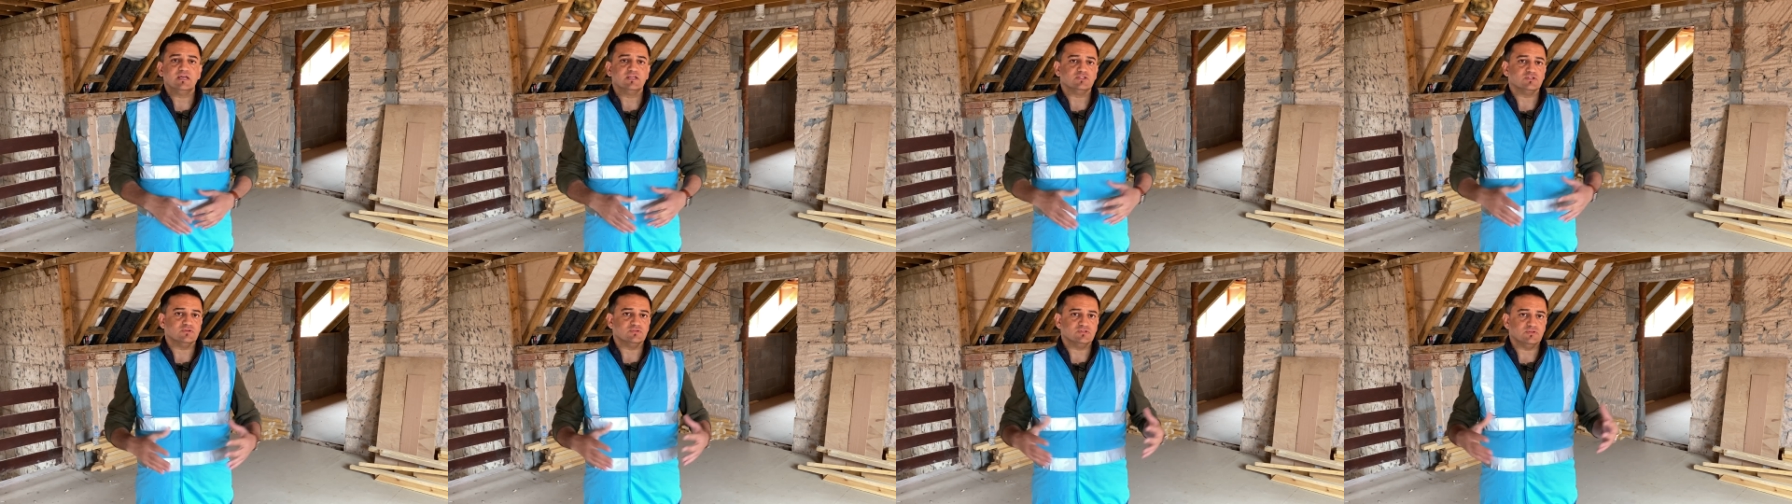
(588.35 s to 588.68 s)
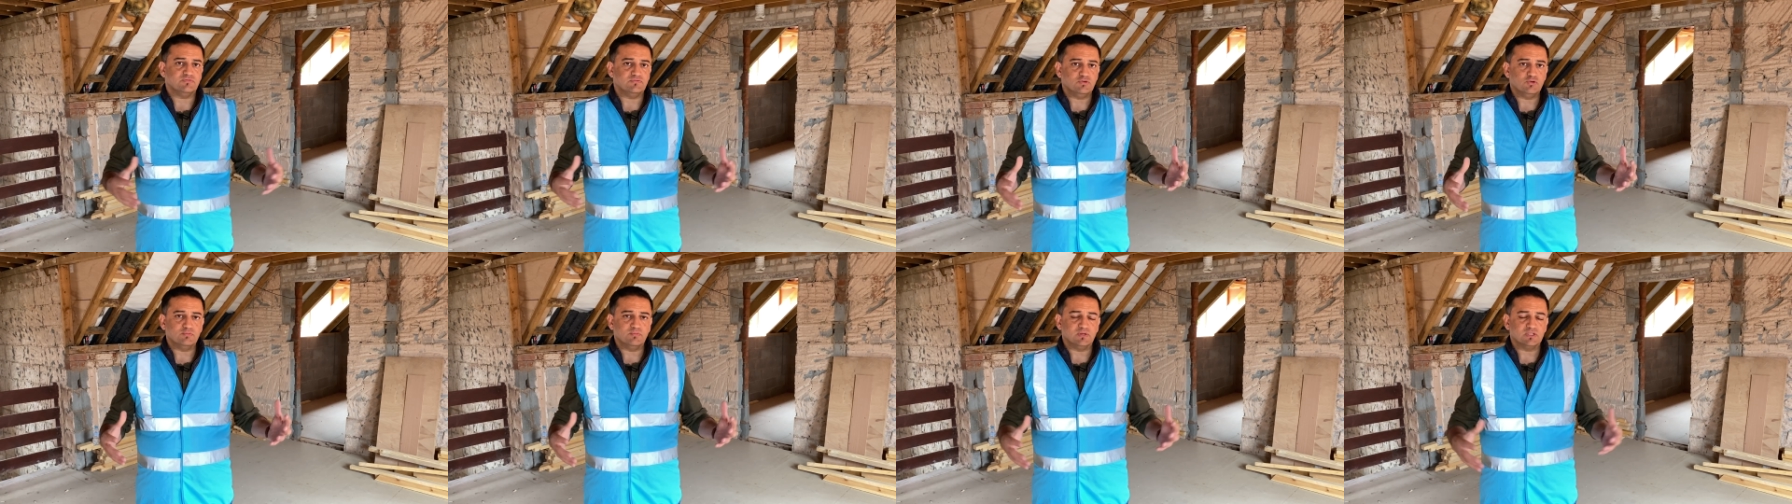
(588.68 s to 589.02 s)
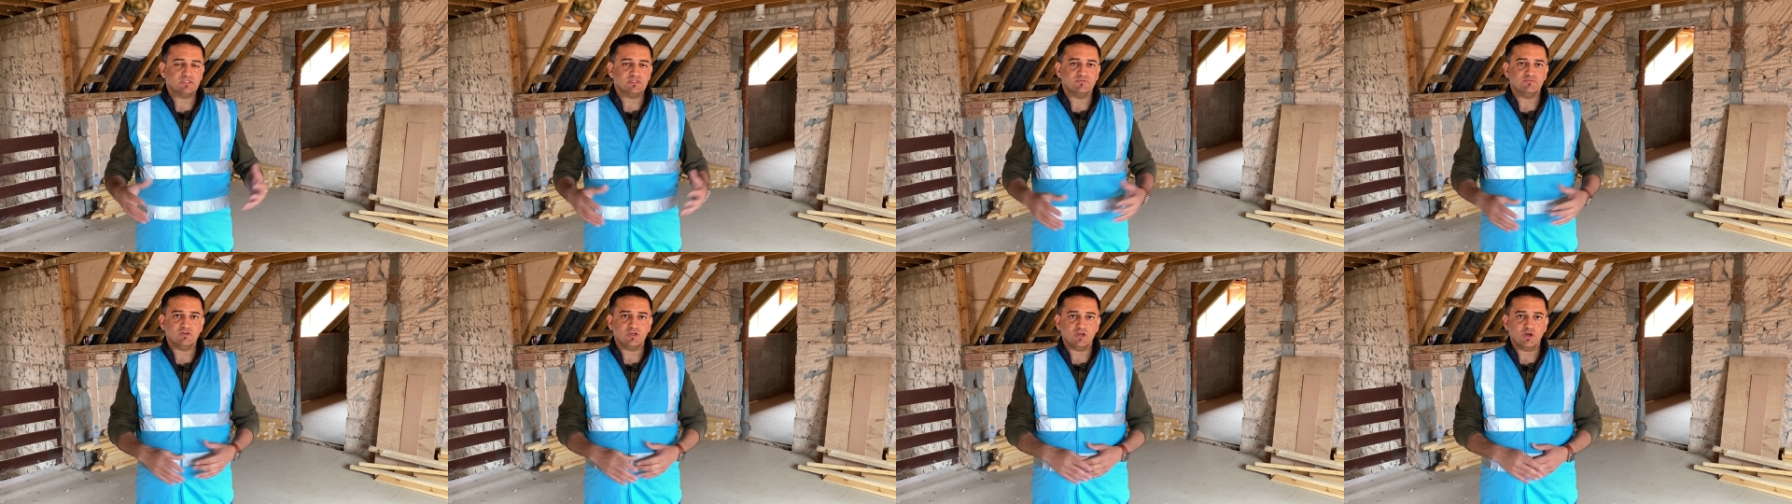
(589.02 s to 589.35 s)
So it was a few
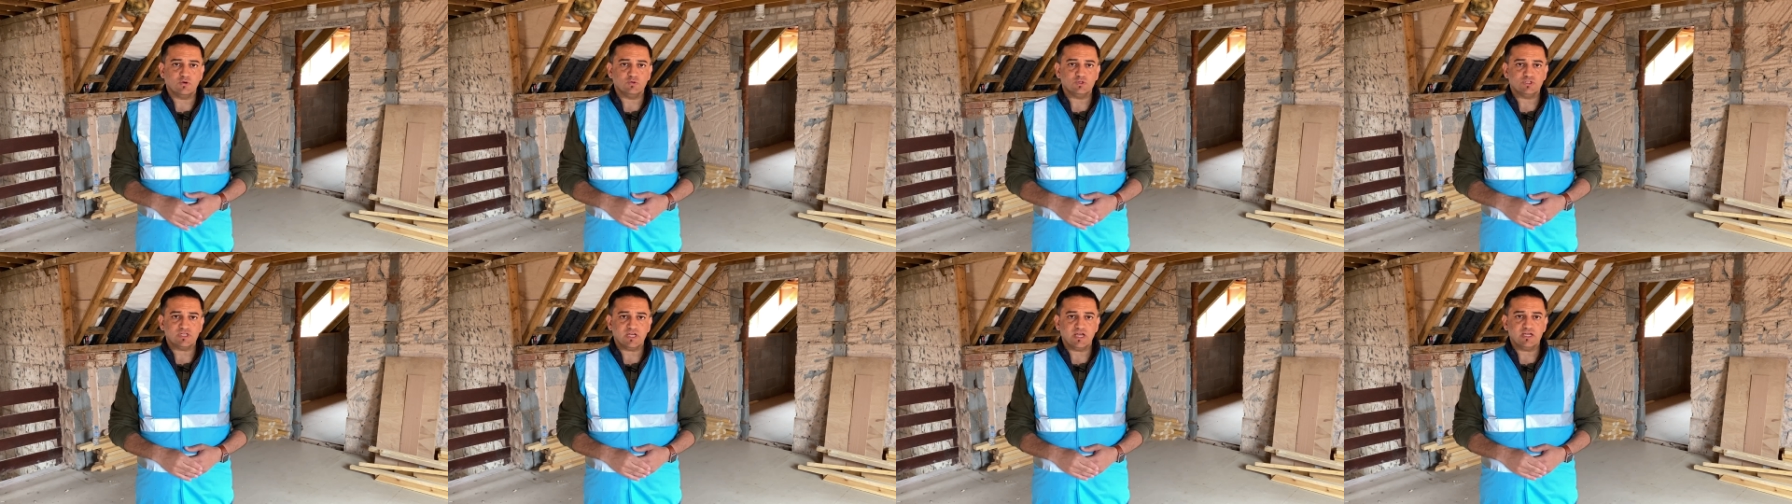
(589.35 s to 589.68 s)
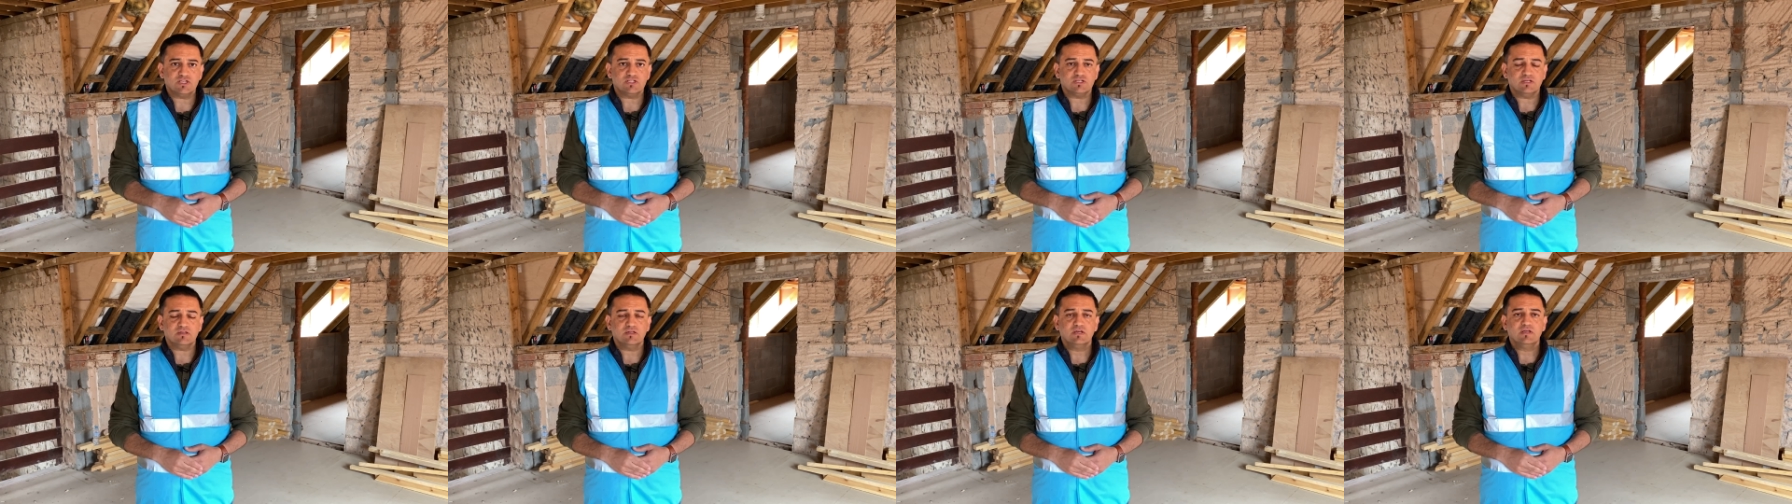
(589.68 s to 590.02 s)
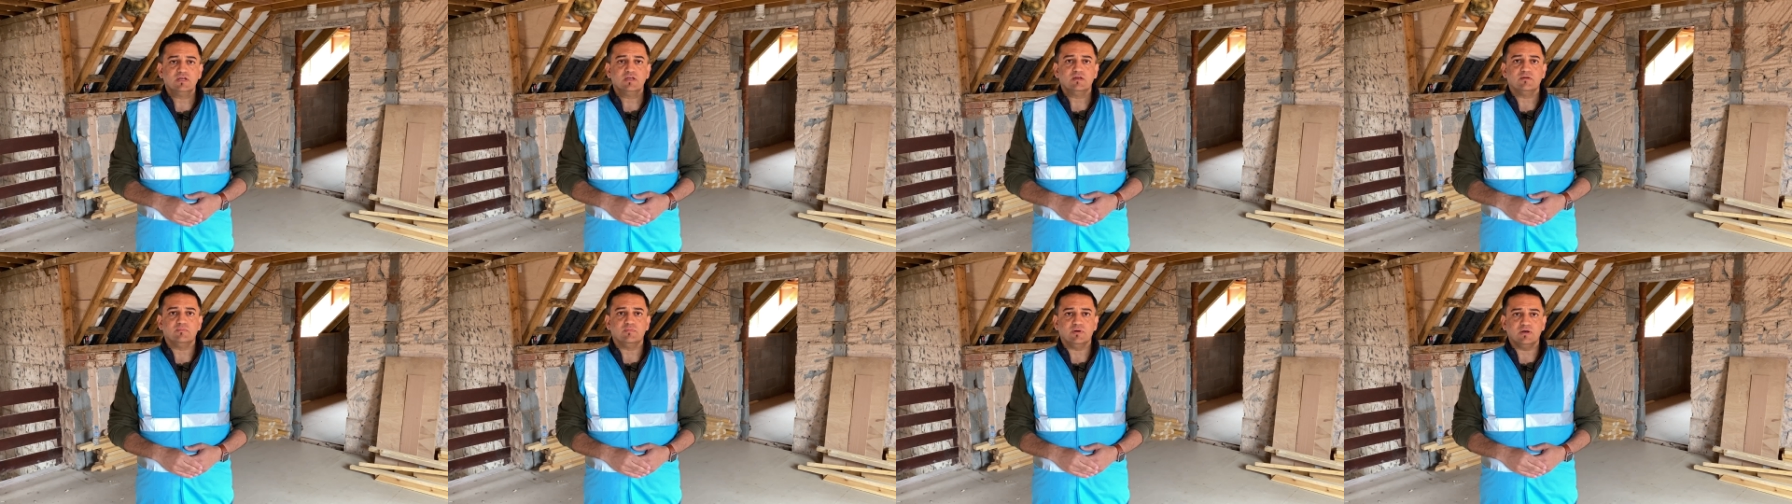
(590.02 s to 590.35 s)
months of negotiation,
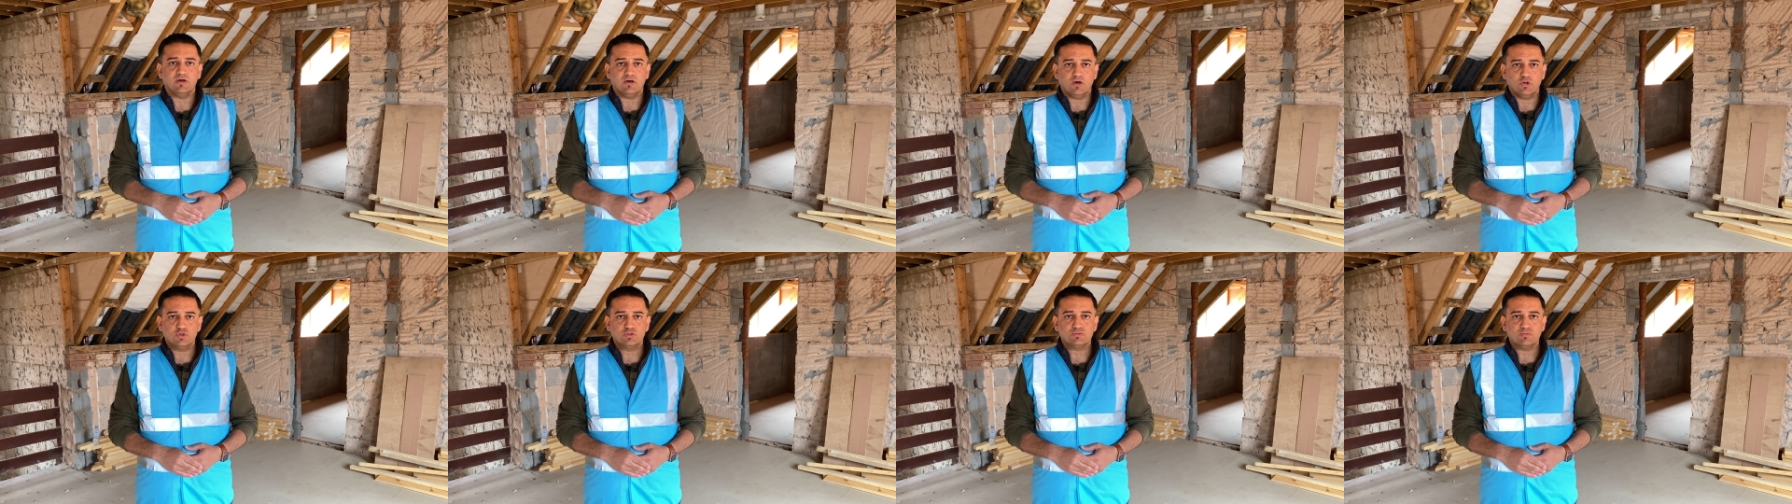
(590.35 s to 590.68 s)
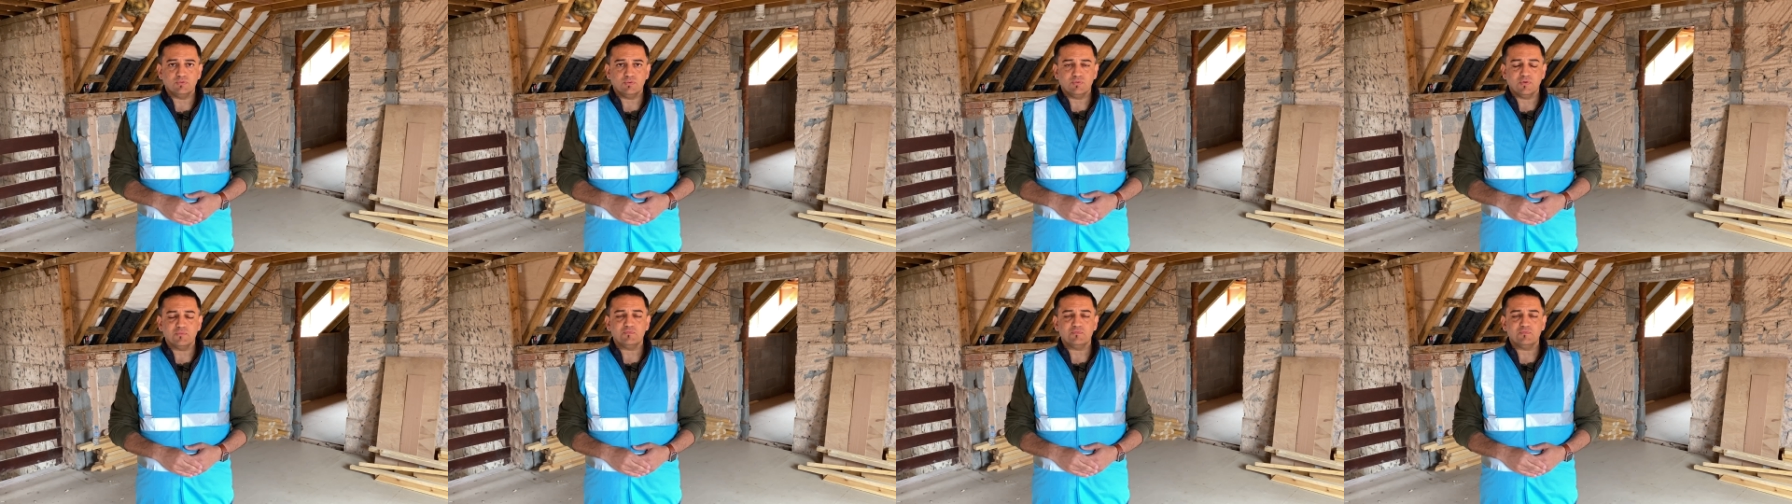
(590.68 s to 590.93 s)
but ultimately